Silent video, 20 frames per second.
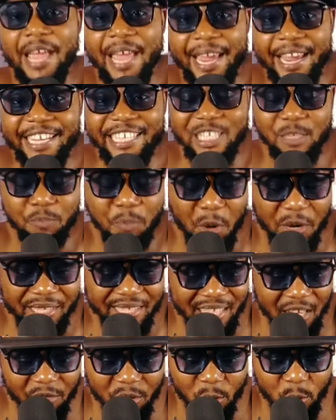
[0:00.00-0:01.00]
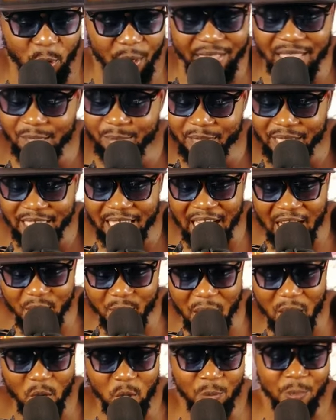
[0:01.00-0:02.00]
8.7 rating, Missy
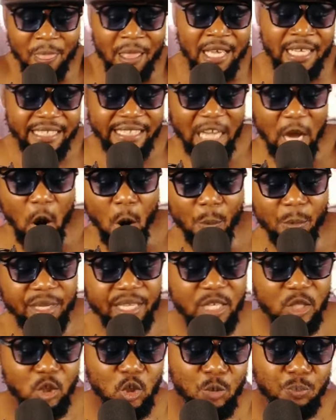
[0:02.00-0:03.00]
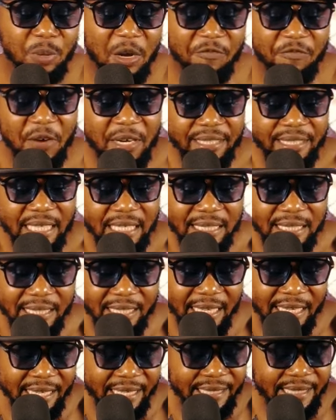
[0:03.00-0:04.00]
Enrano. Now, Omuya super fantastic
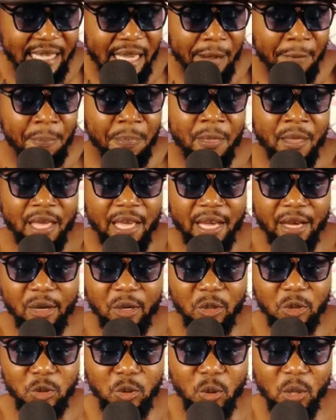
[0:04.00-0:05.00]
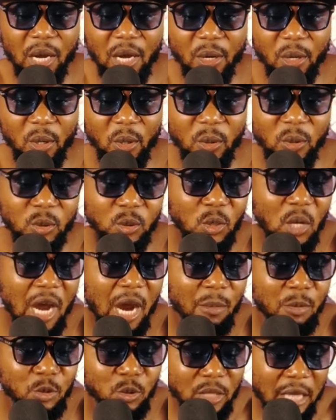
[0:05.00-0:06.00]
and Casa, and also Enrano. So,
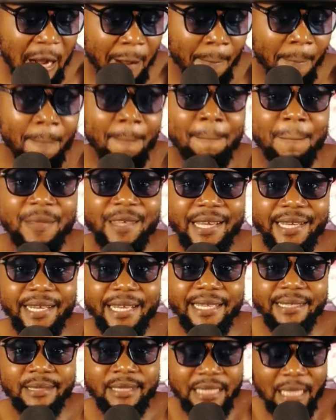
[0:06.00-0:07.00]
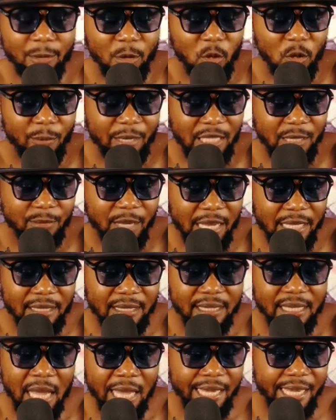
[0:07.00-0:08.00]
Abusia, yet and 7 bit me
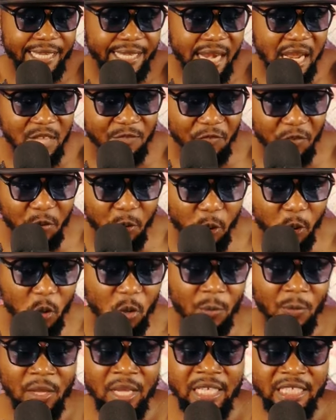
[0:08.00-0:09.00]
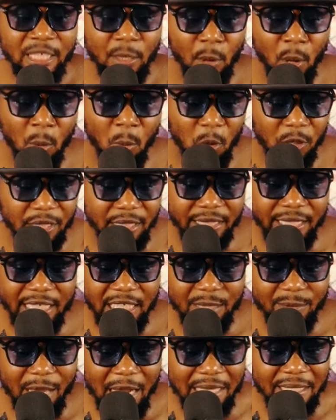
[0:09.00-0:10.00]
SCI. Your next video, no, you will more than yet
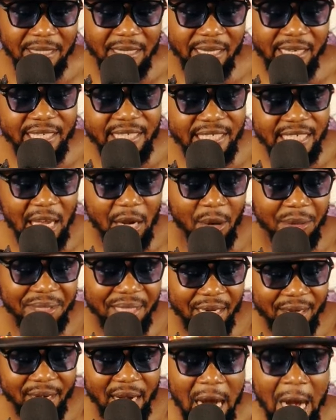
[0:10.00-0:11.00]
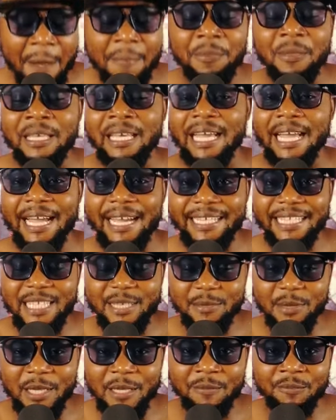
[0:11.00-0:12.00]
me as a shout out, Kakra, et
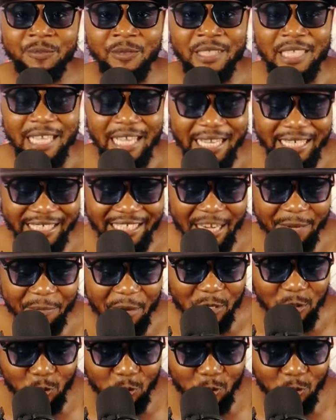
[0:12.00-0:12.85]
me at your mass